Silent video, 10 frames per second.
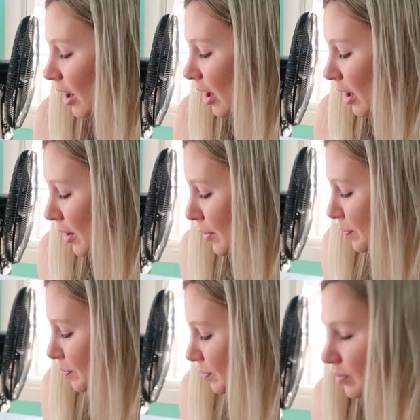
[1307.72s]

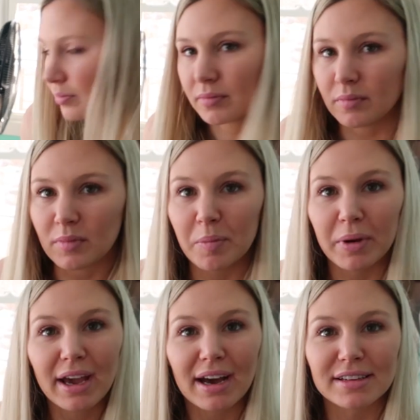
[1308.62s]

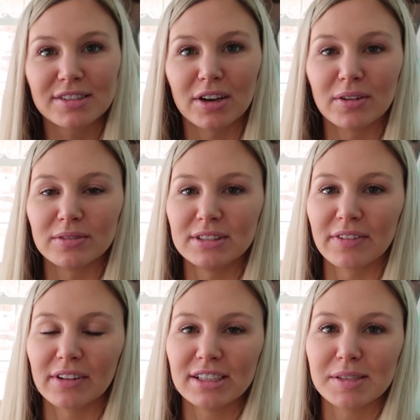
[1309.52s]
But yeah, so
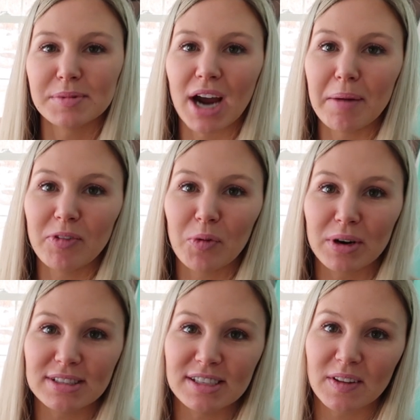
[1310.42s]
definitely subscribe if you
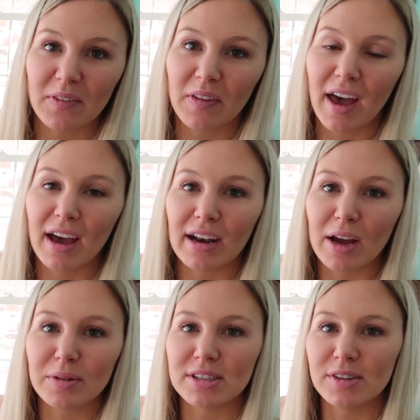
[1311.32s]
want to see stuff like that, and
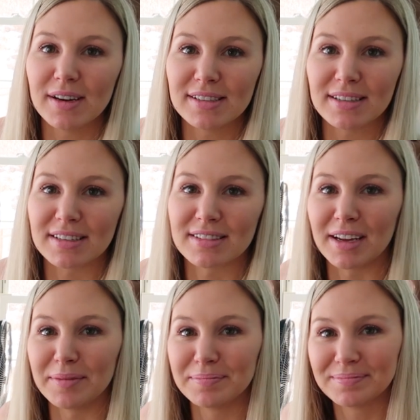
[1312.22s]
I will see you guys next
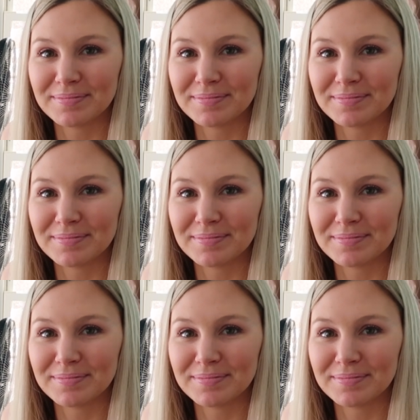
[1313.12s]
time.